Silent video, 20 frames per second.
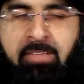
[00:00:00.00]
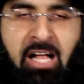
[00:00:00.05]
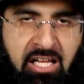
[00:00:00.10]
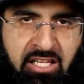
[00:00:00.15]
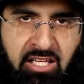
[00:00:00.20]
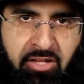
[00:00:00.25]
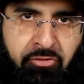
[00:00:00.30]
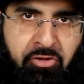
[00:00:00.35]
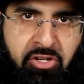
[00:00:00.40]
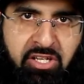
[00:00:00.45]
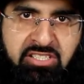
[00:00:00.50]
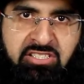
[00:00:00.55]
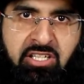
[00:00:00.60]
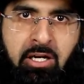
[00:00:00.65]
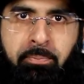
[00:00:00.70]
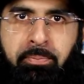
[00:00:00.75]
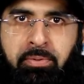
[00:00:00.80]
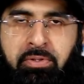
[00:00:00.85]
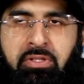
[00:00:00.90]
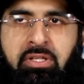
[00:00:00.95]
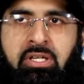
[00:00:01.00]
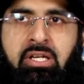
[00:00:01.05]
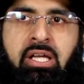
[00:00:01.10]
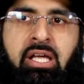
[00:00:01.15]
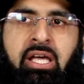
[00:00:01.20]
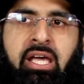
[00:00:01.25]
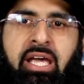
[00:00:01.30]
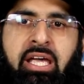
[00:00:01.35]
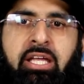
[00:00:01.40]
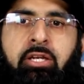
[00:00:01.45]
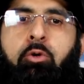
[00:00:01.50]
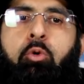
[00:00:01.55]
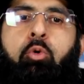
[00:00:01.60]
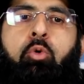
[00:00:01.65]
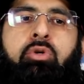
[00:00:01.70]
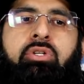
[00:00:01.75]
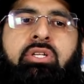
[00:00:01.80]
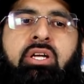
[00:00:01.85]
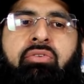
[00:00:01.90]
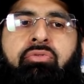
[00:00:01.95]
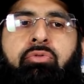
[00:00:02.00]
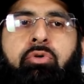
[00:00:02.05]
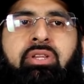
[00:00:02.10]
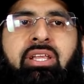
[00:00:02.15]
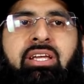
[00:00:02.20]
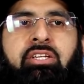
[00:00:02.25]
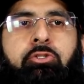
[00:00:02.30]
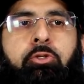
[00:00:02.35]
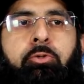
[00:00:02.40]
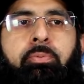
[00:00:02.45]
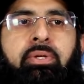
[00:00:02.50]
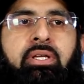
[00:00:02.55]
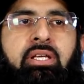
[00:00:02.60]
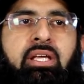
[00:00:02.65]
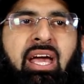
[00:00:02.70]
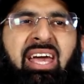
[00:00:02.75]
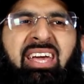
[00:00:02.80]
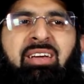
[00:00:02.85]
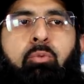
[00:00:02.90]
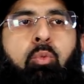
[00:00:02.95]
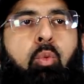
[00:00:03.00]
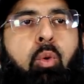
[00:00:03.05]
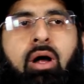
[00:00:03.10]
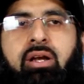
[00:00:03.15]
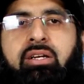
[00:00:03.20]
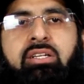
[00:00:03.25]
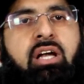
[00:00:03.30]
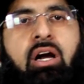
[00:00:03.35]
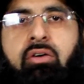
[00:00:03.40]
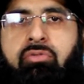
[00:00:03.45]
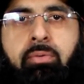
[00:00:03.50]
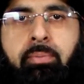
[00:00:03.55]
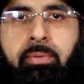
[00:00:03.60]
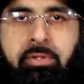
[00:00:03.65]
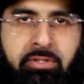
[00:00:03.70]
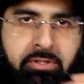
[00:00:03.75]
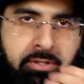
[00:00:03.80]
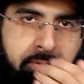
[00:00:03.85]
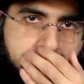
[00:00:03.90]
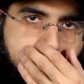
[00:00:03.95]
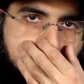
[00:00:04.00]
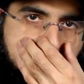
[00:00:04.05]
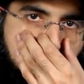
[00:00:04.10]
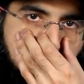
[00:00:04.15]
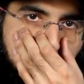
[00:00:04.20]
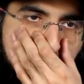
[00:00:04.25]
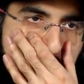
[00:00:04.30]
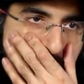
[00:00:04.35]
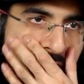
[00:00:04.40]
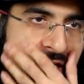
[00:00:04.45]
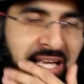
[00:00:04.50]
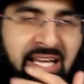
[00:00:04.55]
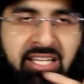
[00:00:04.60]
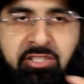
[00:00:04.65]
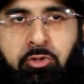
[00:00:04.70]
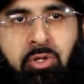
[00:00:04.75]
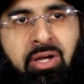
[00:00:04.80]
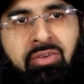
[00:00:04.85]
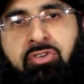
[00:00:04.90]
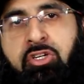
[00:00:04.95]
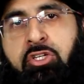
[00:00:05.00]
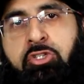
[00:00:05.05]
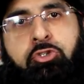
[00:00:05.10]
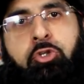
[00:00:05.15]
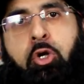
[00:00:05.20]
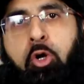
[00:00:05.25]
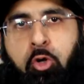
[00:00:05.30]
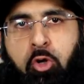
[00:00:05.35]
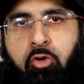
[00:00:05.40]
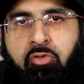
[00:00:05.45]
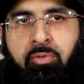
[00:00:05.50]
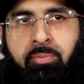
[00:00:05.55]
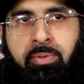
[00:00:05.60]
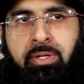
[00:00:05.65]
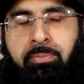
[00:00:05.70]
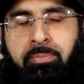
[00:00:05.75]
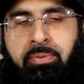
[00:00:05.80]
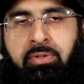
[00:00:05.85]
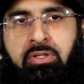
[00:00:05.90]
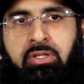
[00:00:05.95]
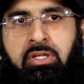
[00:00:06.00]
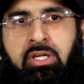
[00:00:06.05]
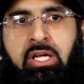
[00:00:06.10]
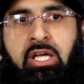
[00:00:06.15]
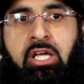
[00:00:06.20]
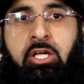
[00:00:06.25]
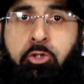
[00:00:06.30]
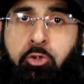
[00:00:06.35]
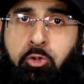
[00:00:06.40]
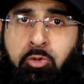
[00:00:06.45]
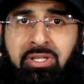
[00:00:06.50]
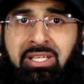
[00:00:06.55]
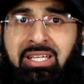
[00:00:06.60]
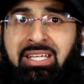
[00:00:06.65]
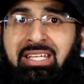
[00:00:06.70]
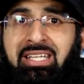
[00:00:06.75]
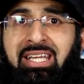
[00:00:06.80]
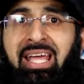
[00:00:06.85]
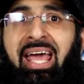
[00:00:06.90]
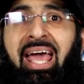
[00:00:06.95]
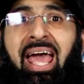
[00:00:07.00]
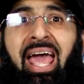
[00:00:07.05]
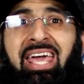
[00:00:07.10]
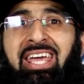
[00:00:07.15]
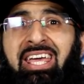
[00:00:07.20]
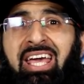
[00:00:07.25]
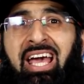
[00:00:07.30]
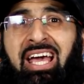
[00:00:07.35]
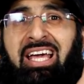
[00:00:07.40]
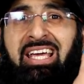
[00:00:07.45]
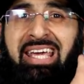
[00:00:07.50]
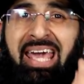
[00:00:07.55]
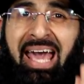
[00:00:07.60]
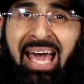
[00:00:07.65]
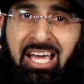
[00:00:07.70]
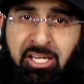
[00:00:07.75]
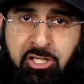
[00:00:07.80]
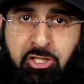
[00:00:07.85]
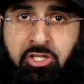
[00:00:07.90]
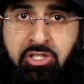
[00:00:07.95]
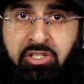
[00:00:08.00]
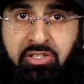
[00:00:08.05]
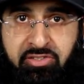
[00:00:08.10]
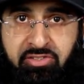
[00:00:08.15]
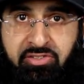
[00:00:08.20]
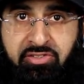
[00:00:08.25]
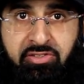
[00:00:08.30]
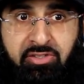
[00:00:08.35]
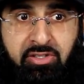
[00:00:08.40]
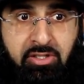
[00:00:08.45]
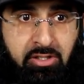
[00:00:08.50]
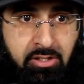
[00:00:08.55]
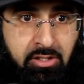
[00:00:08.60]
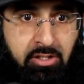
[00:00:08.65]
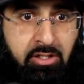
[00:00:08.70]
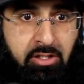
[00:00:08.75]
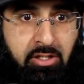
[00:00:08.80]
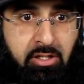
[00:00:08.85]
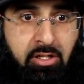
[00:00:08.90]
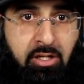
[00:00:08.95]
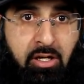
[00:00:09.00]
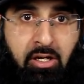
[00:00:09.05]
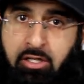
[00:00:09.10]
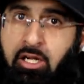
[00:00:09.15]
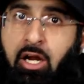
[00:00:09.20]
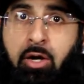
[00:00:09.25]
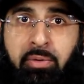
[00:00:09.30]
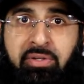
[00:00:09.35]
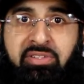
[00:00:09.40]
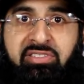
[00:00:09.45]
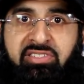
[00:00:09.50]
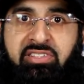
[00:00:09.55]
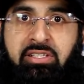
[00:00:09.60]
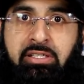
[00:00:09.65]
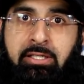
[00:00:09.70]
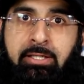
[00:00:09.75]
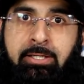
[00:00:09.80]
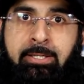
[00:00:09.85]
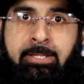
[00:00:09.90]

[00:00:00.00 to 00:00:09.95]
I'll give you an example in order for there to be a one government sort of thing and to have control over people, you need a cashless uh, currency.